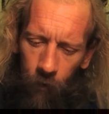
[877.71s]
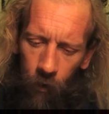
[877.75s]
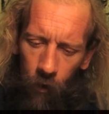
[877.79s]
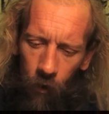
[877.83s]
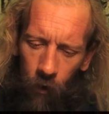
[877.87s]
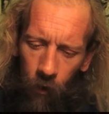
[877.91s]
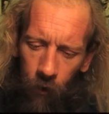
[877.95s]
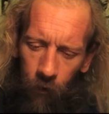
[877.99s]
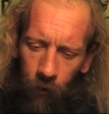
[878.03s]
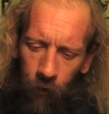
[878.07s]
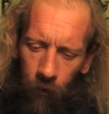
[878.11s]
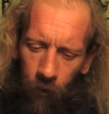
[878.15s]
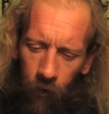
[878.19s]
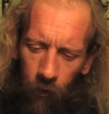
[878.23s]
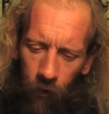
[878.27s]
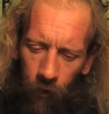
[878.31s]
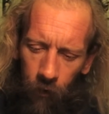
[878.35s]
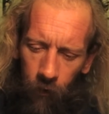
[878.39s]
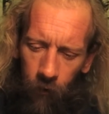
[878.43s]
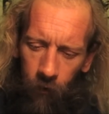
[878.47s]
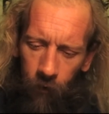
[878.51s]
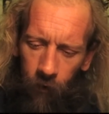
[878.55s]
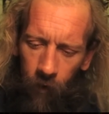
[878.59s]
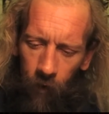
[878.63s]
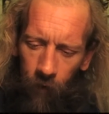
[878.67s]
God,
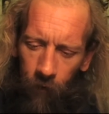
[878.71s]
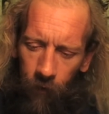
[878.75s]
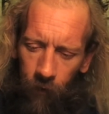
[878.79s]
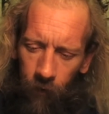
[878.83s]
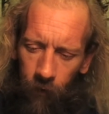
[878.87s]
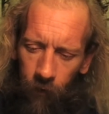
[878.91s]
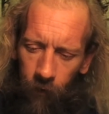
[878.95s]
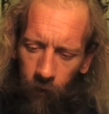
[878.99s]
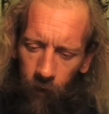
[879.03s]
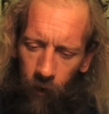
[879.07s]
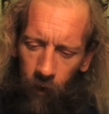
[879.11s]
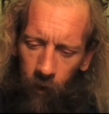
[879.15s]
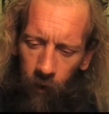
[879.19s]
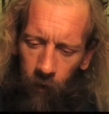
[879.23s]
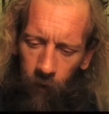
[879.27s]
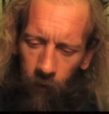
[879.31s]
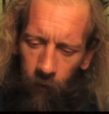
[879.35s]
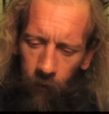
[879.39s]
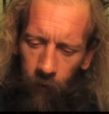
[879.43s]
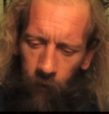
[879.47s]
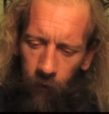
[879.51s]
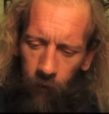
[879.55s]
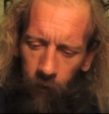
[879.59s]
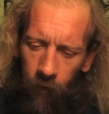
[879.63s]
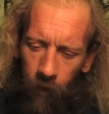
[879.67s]
the seven
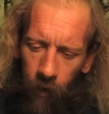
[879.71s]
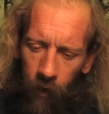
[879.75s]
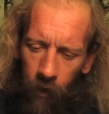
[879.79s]
stars.